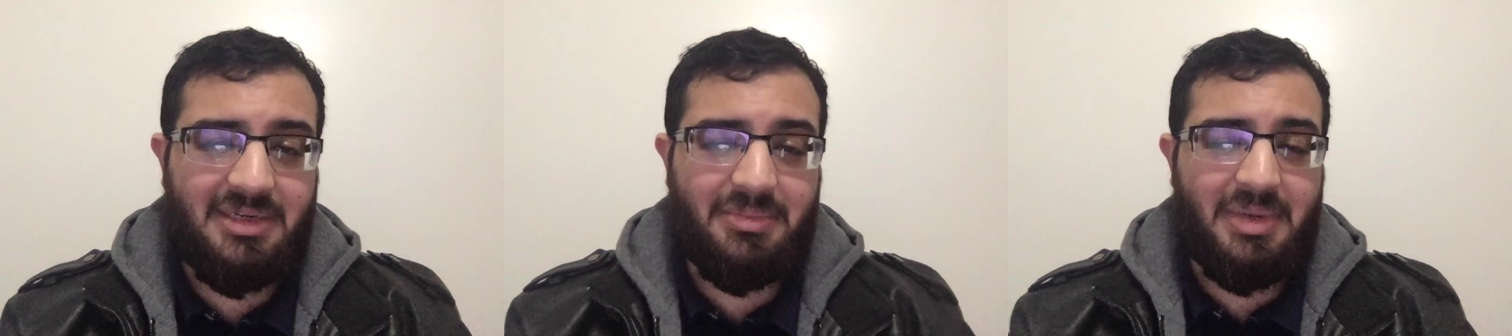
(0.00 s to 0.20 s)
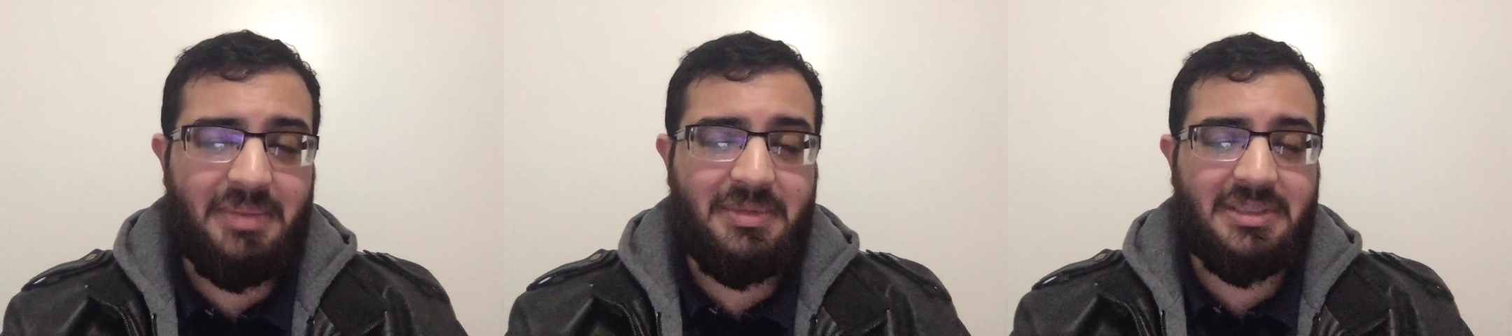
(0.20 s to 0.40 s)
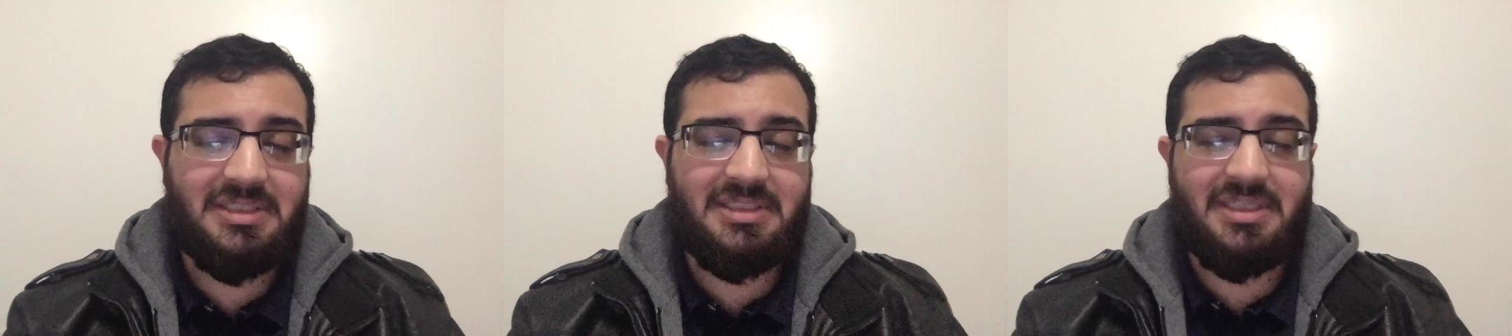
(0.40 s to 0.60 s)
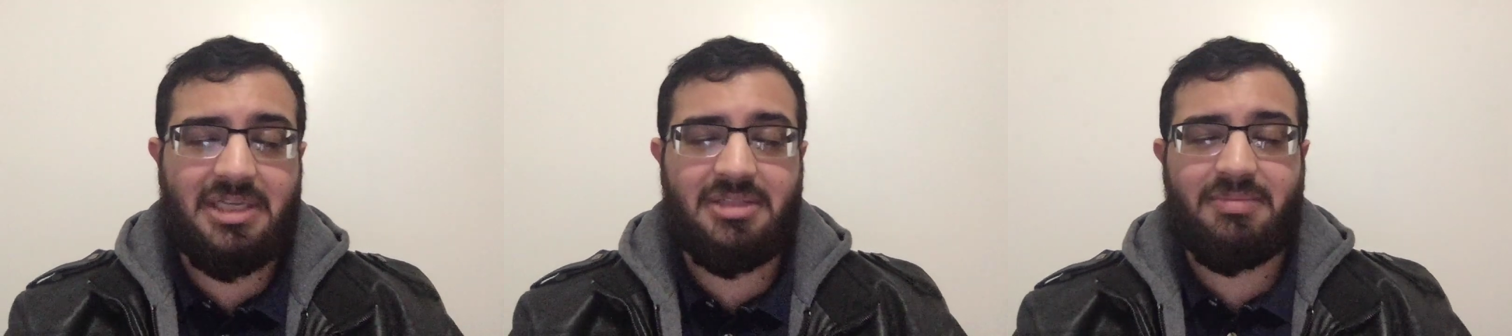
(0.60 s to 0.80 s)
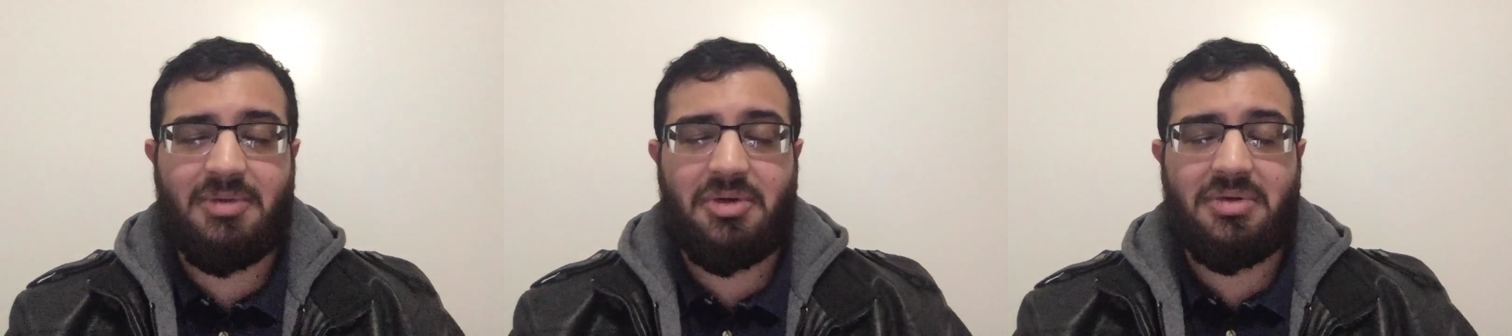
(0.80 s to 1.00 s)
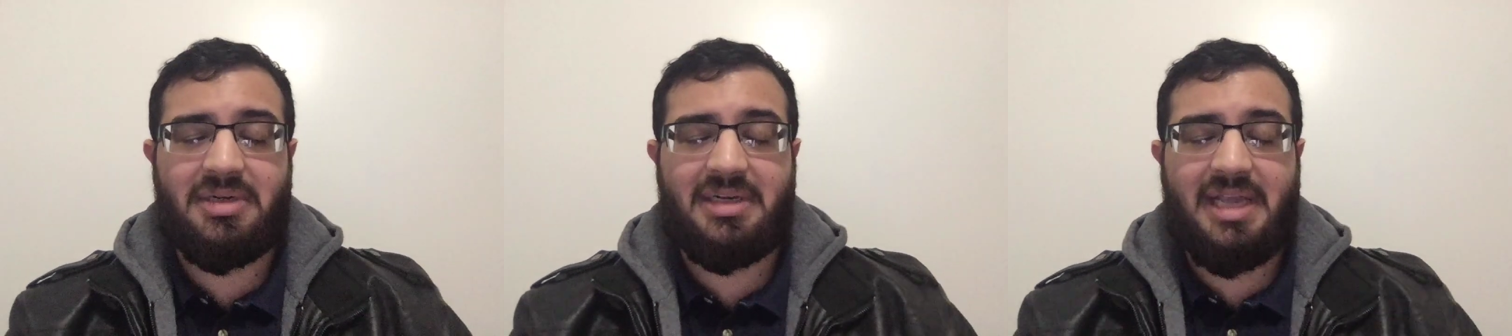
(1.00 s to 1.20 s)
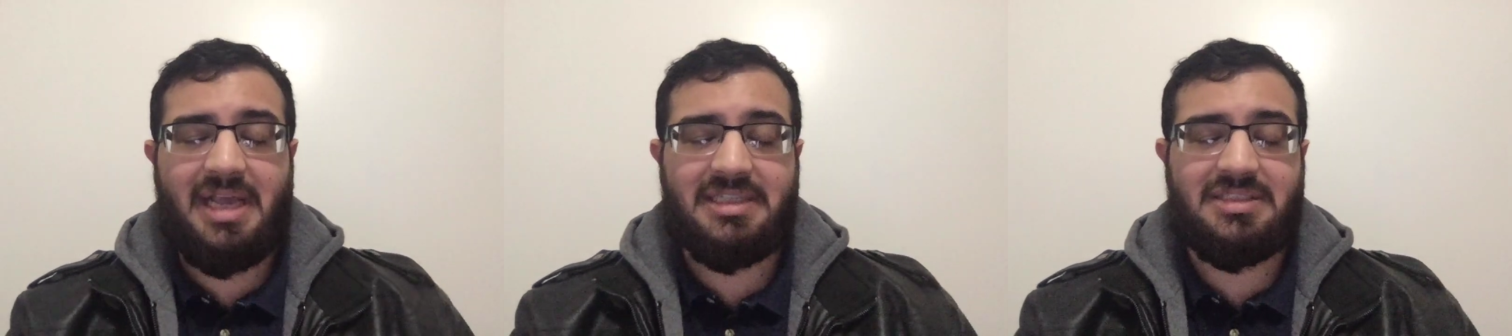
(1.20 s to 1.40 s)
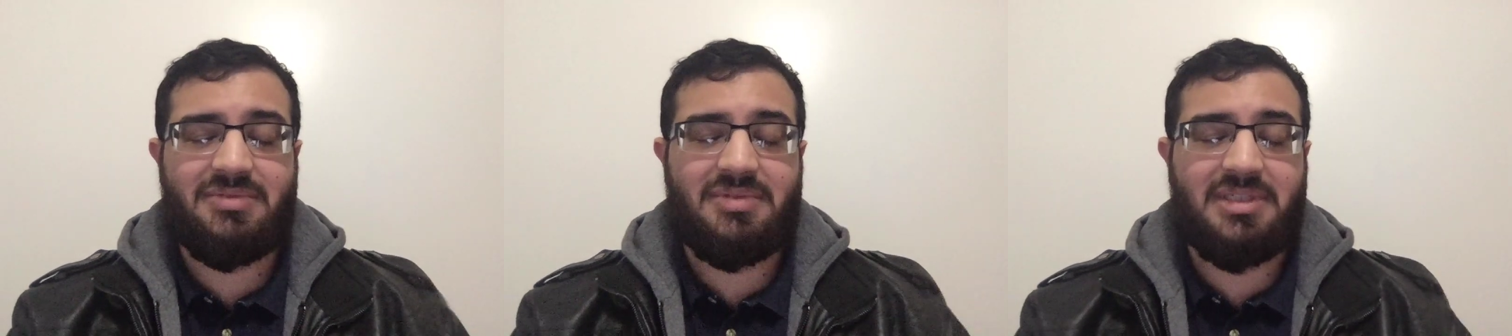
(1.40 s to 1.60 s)
It might be in stealth mode and
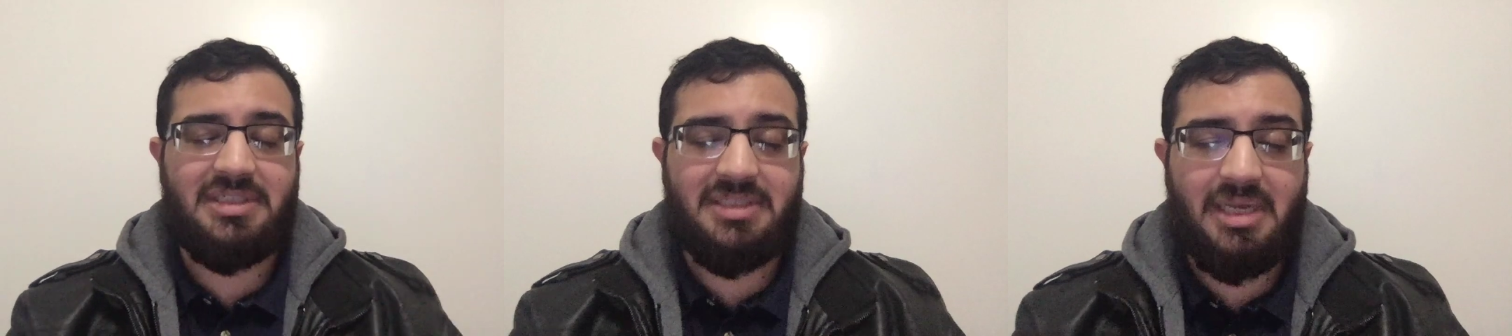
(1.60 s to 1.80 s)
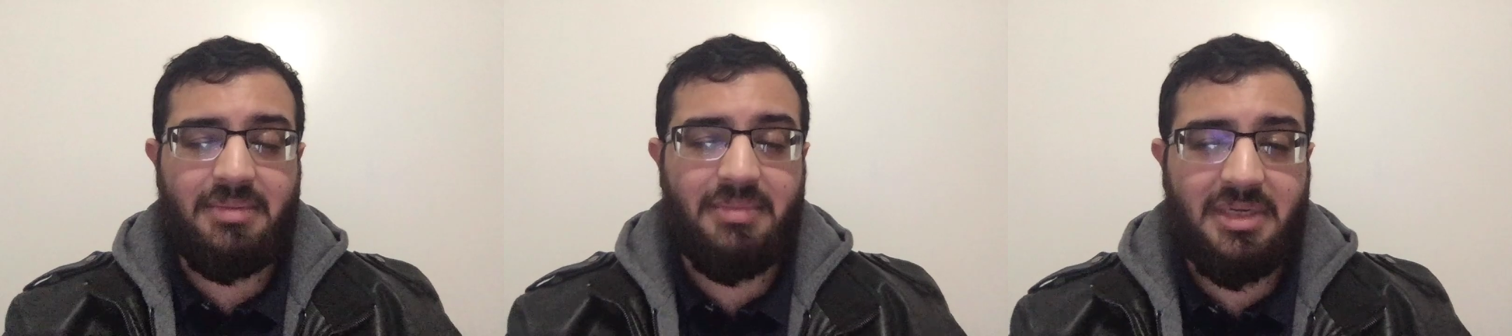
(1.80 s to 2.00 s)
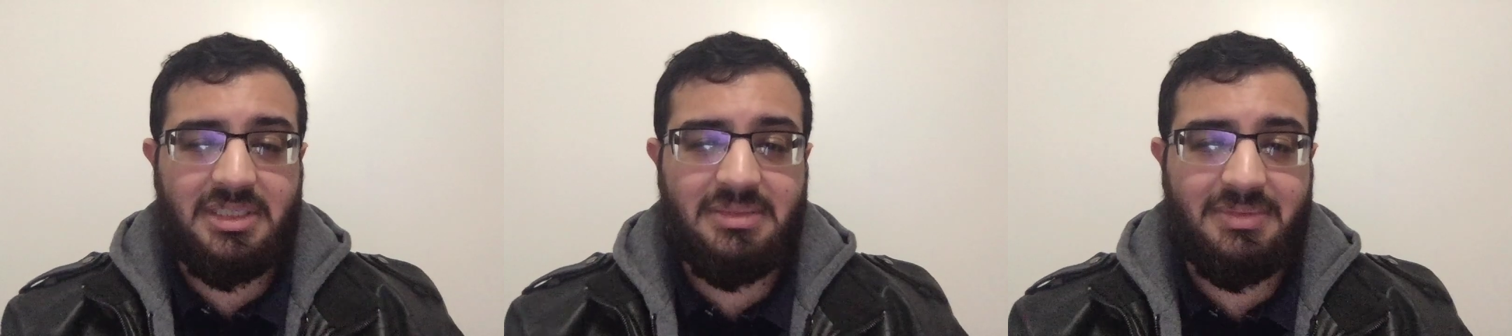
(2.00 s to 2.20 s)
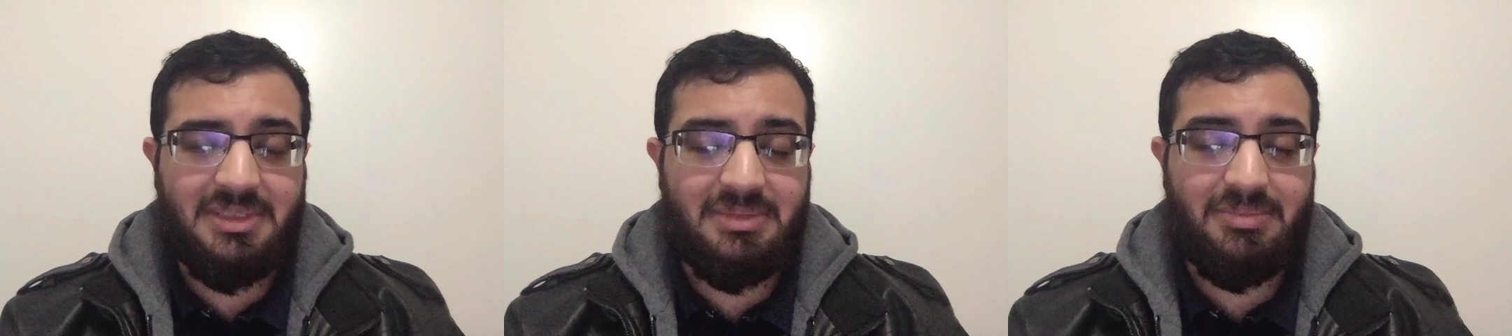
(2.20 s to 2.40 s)
hasn't really done much